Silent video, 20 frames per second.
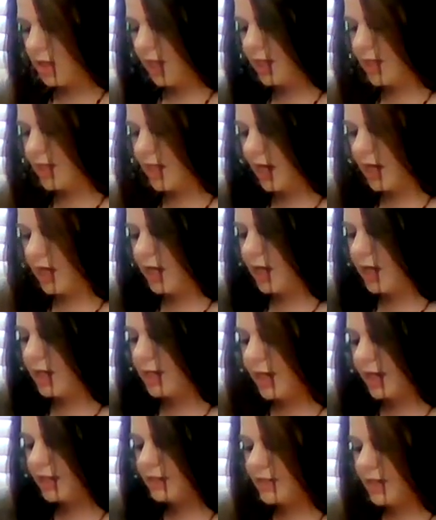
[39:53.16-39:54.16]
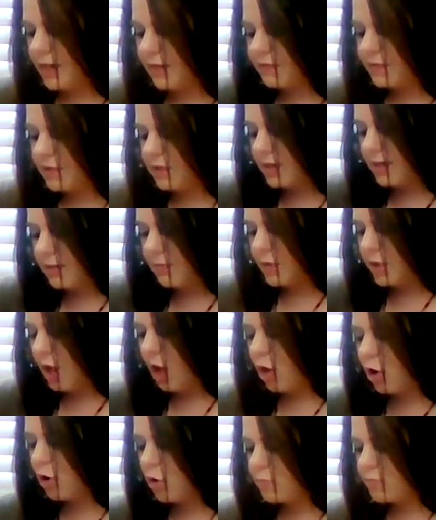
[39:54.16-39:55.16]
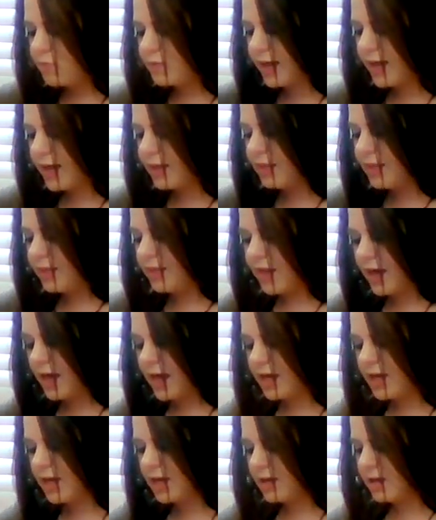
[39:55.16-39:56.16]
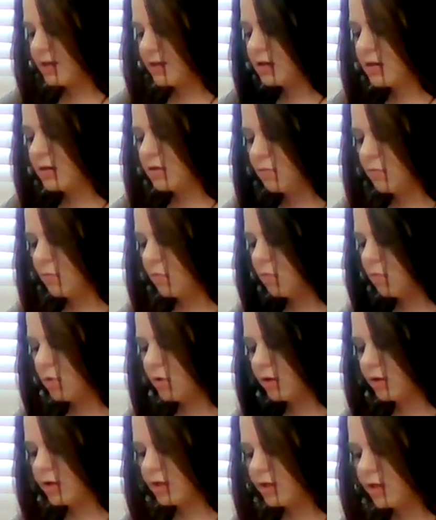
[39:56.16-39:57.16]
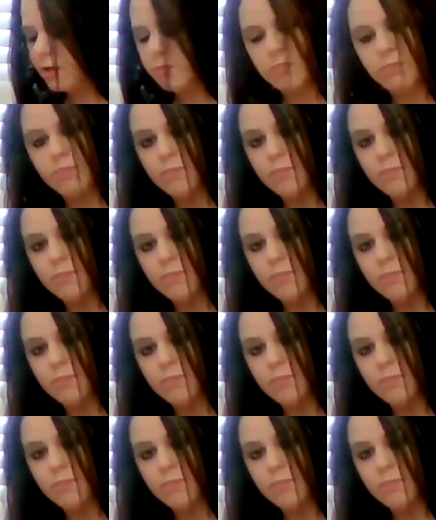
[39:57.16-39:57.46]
And I definitely would hope that they would,